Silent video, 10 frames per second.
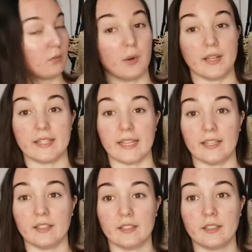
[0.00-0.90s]
what is
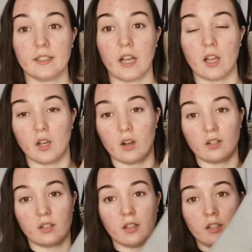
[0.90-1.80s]
it? A
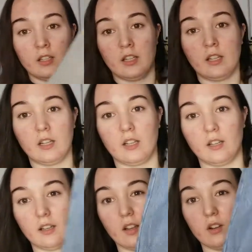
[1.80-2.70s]
long
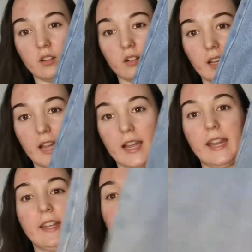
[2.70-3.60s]

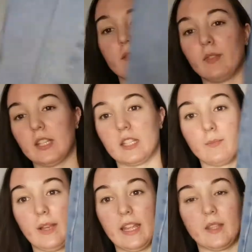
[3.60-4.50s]
line with a
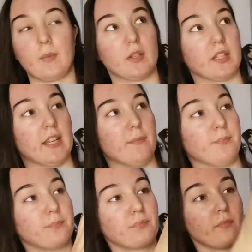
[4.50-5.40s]
split at the
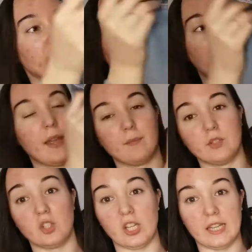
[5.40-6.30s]
bottom,
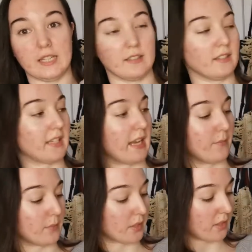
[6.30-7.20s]
jean
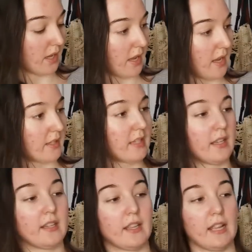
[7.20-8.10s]
denim skirt.
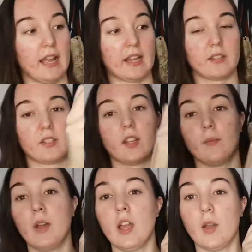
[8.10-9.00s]
It has
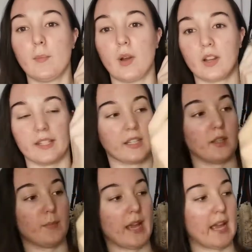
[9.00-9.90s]
some pockets
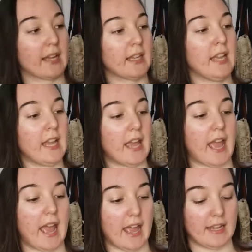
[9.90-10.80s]
on the back.
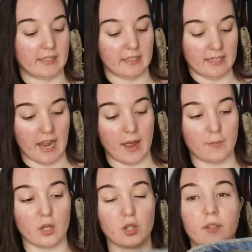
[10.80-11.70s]
And yeah,
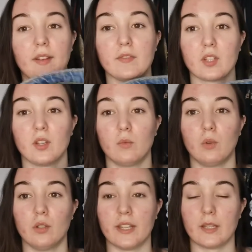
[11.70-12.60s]
I'm not sure if I've just not
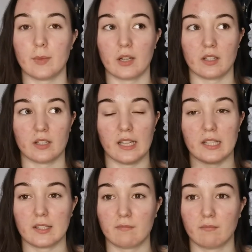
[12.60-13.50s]
worn this because
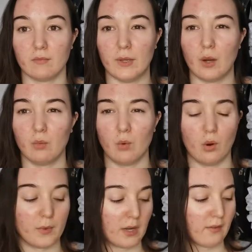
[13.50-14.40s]
it's not
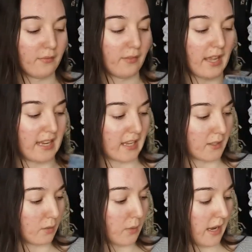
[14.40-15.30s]
warm enough, I
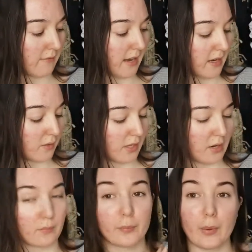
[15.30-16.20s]
guess, to wear it,
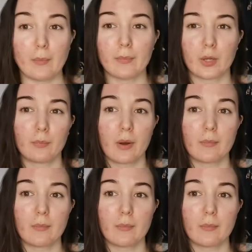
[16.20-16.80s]
although could